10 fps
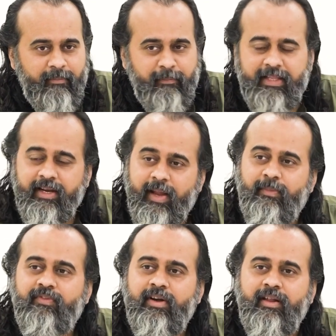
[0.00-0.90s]
Mother
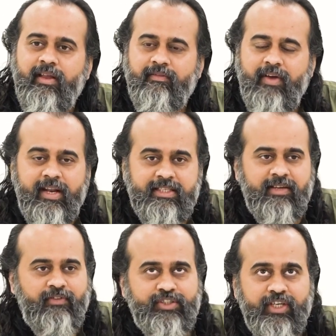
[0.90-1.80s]
kept wondering, where has
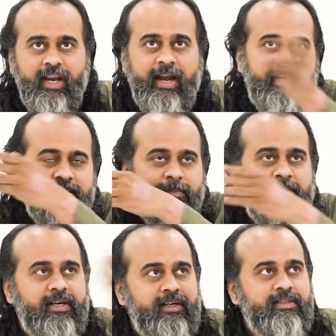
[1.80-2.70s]
the washing line
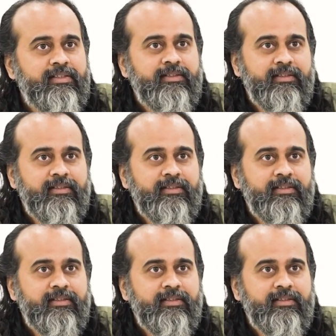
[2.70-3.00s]
disappeared?